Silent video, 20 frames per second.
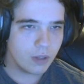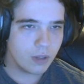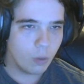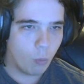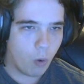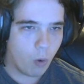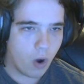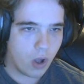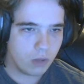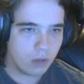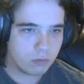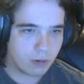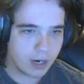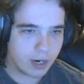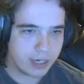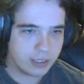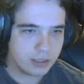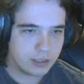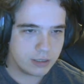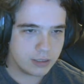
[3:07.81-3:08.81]
wall,
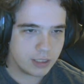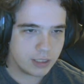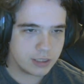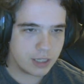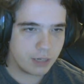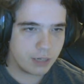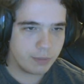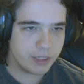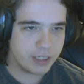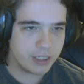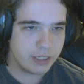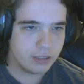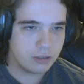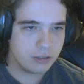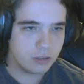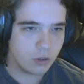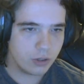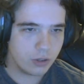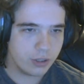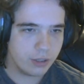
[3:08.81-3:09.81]
right? That's not a big deal,
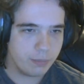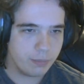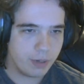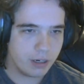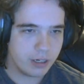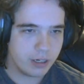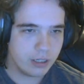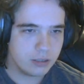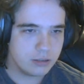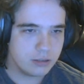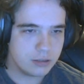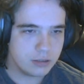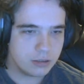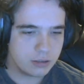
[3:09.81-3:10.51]
or the barrier,